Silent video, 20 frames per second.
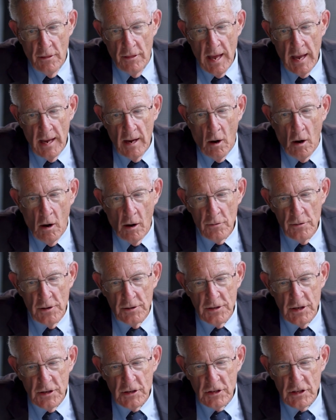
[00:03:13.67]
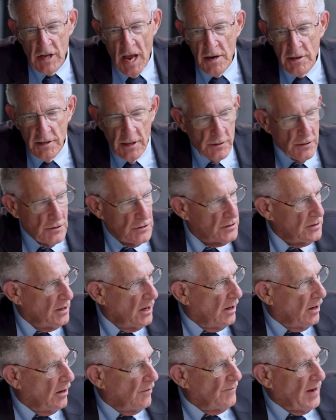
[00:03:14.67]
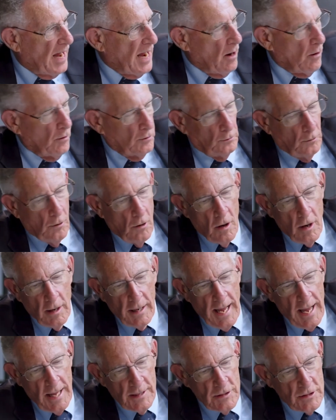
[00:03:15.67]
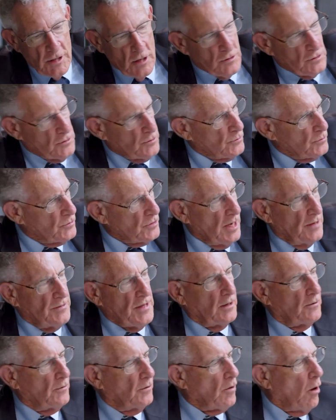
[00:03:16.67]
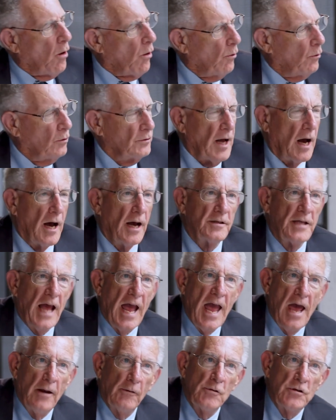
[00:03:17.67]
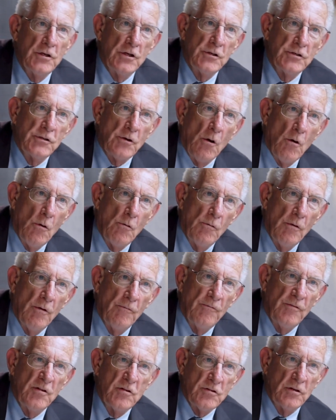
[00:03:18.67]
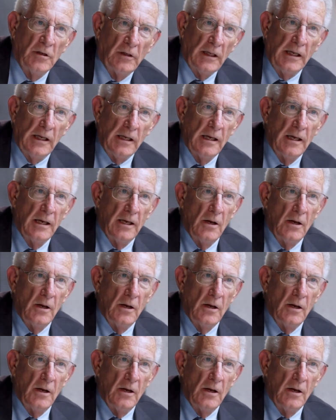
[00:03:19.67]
They are the descendants of our long ancestors that could hold on to energy so efficiently.